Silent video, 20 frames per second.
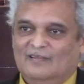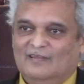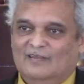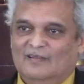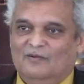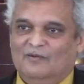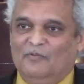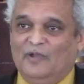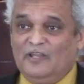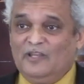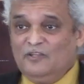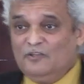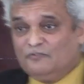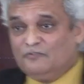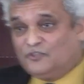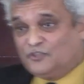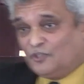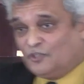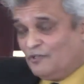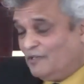When
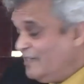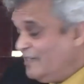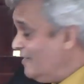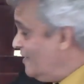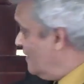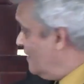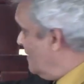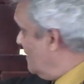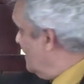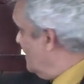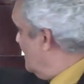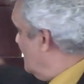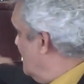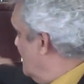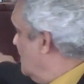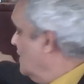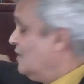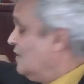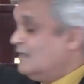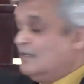you've joined
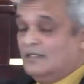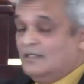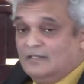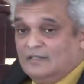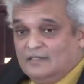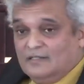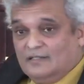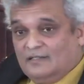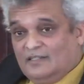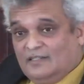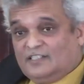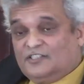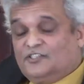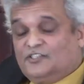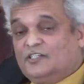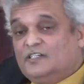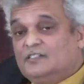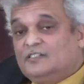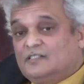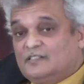this
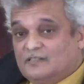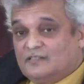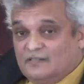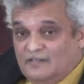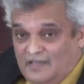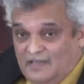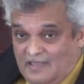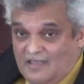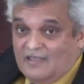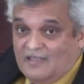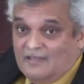church there,